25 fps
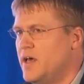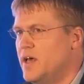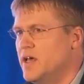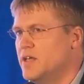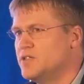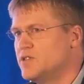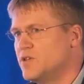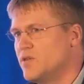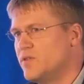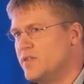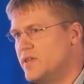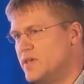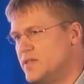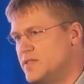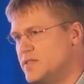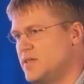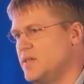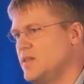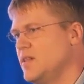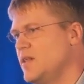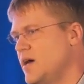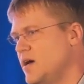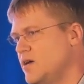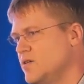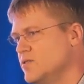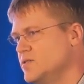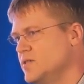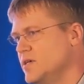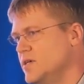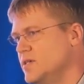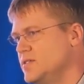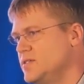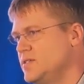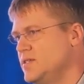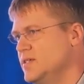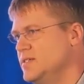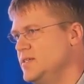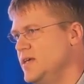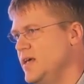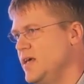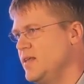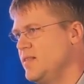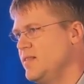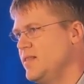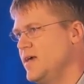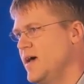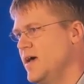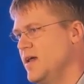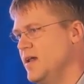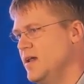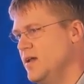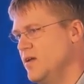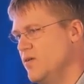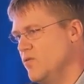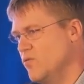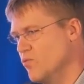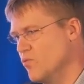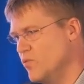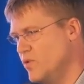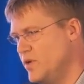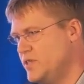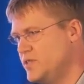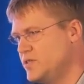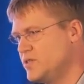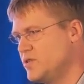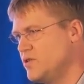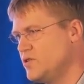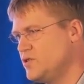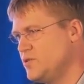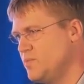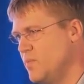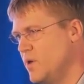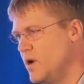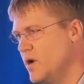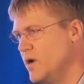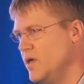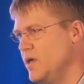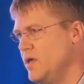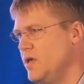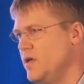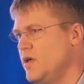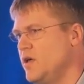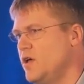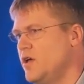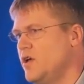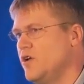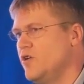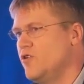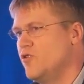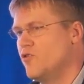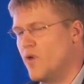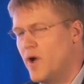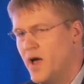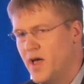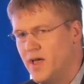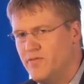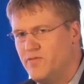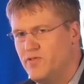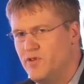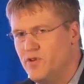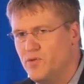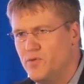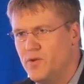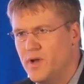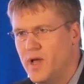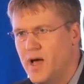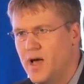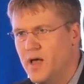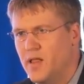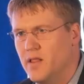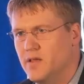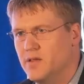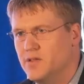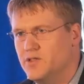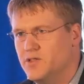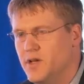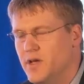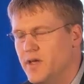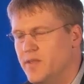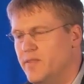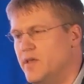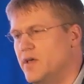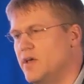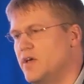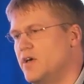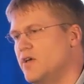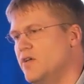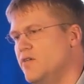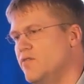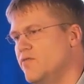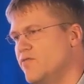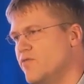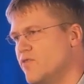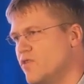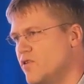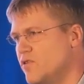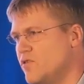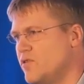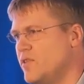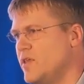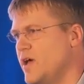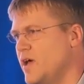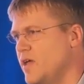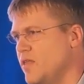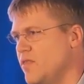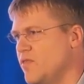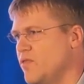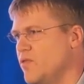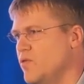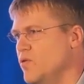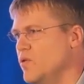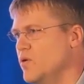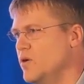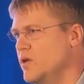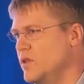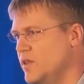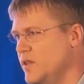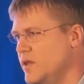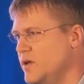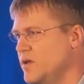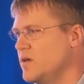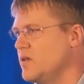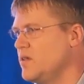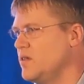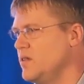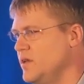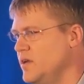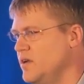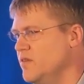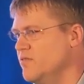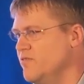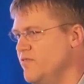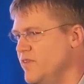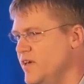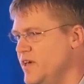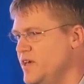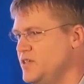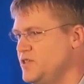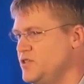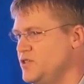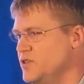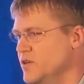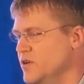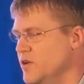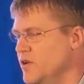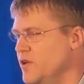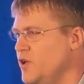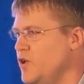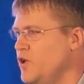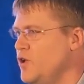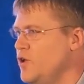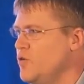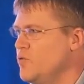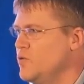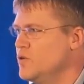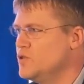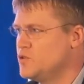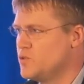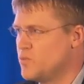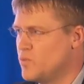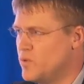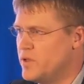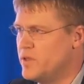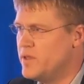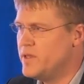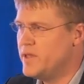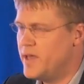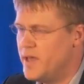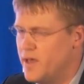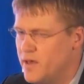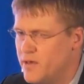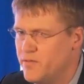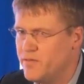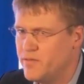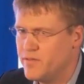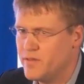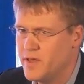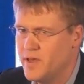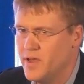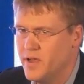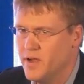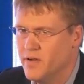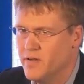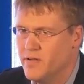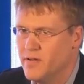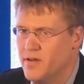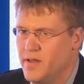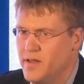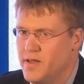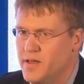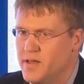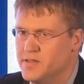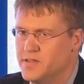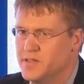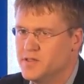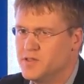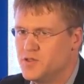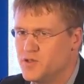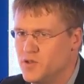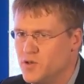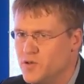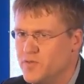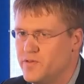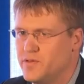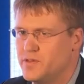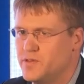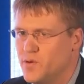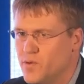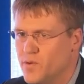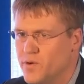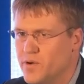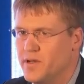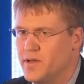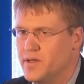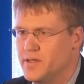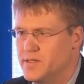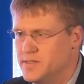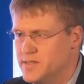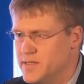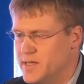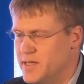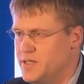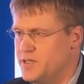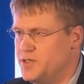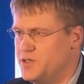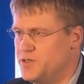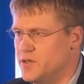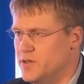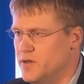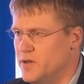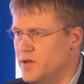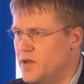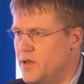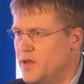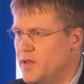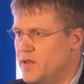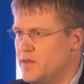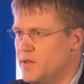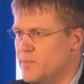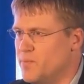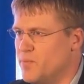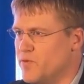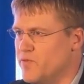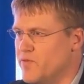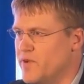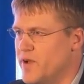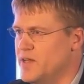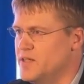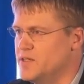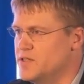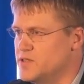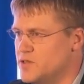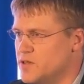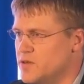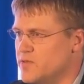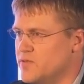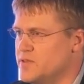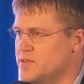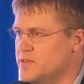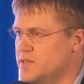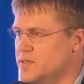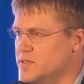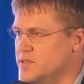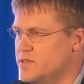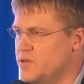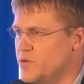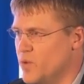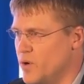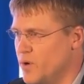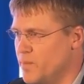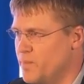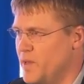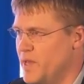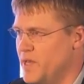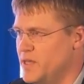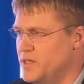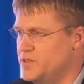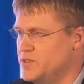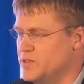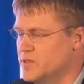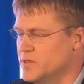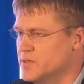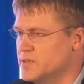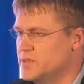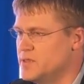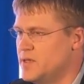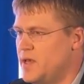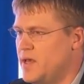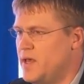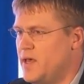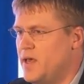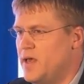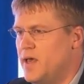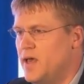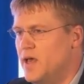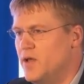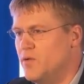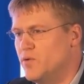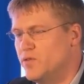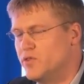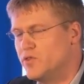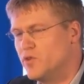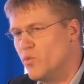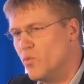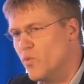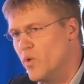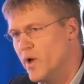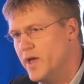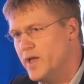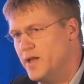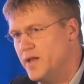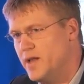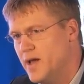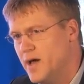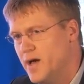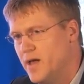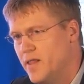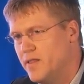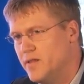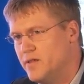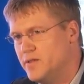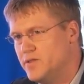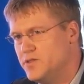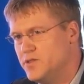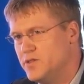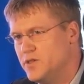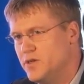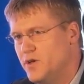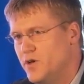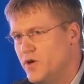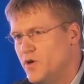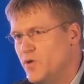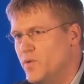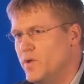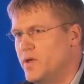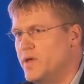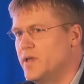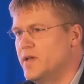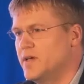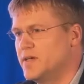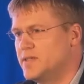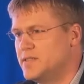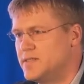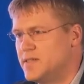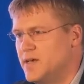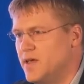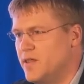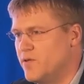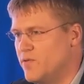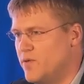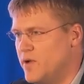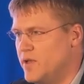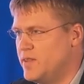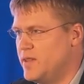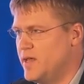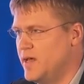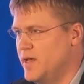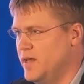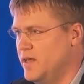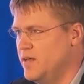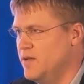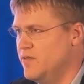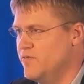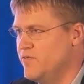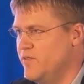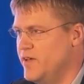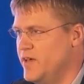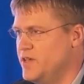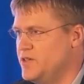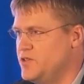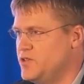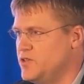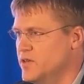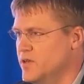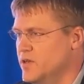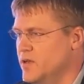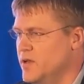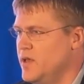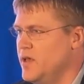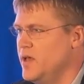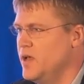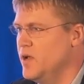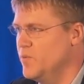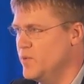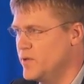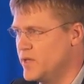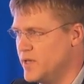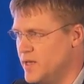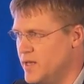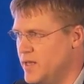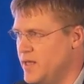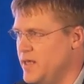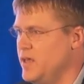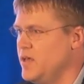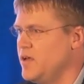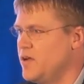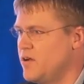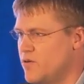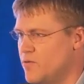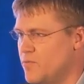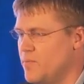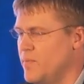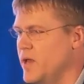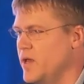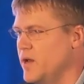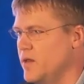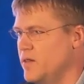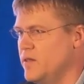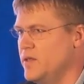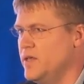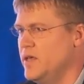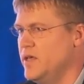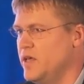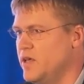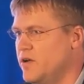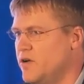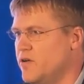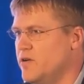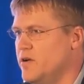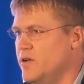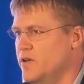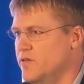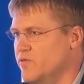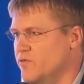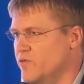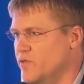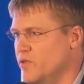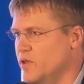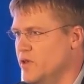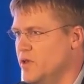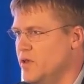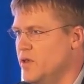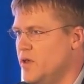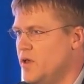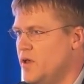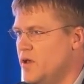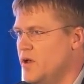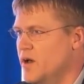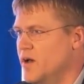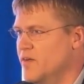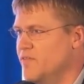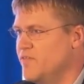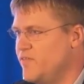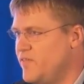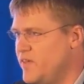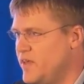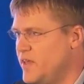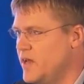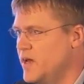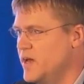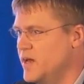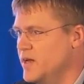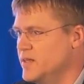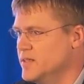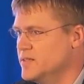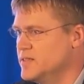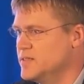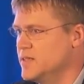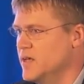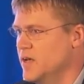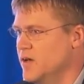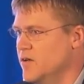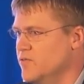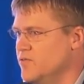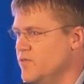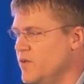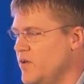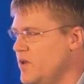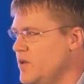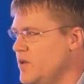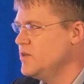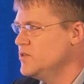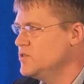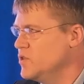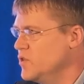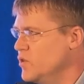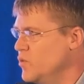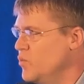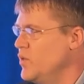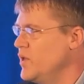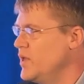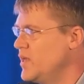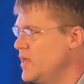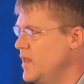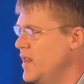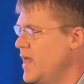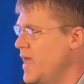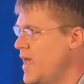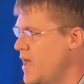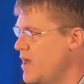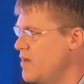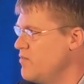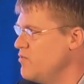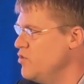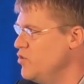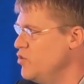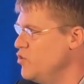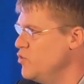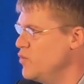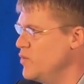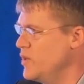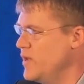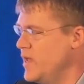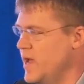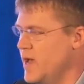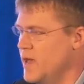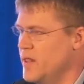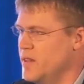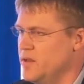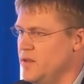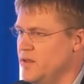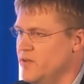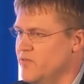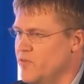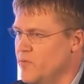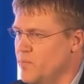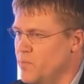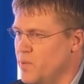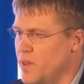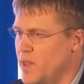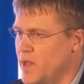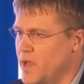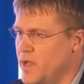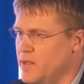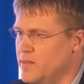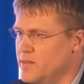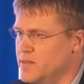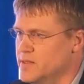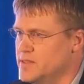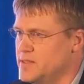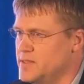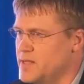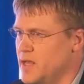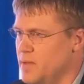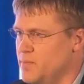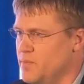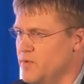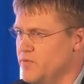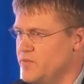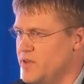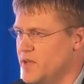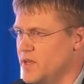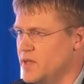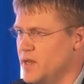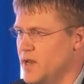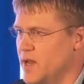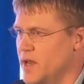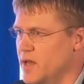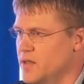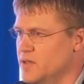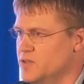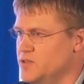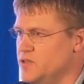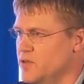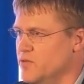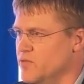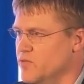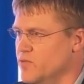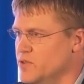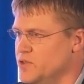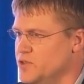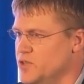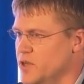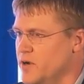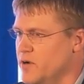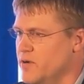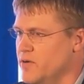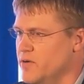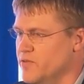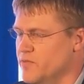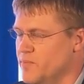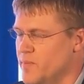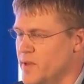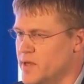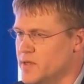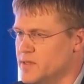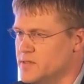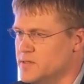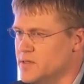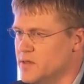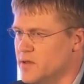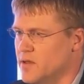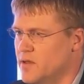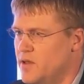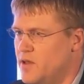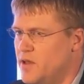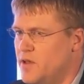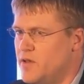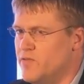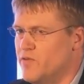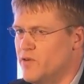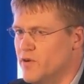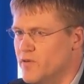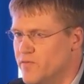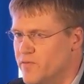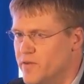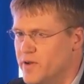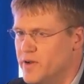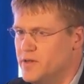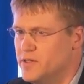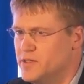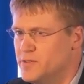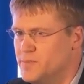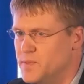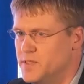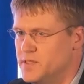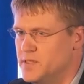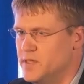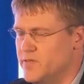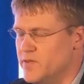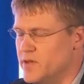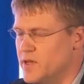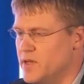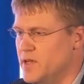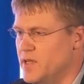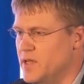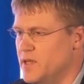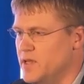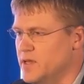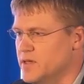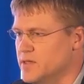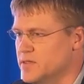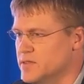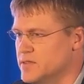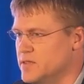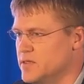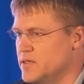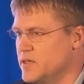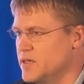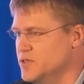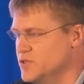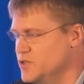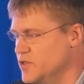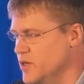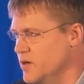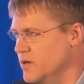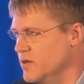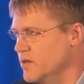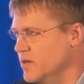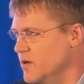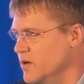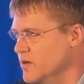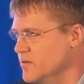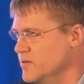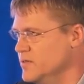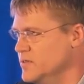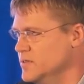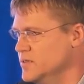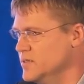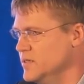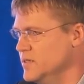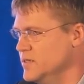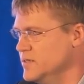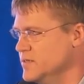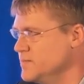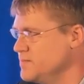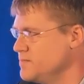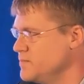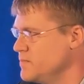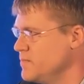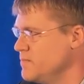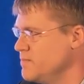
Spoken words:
And so this allows us to take that research money, drive new knowledge, and then convert that through clinical innovation, which really healthcare is a service organization that provides services to our patients. And with the right knowledge, we can accelerate that innovation, and we can incrementally, iteratively feed on itself so that we can have a new reality of applying this type of technology of regenerative medicine for a very specific need as congenital heart disease.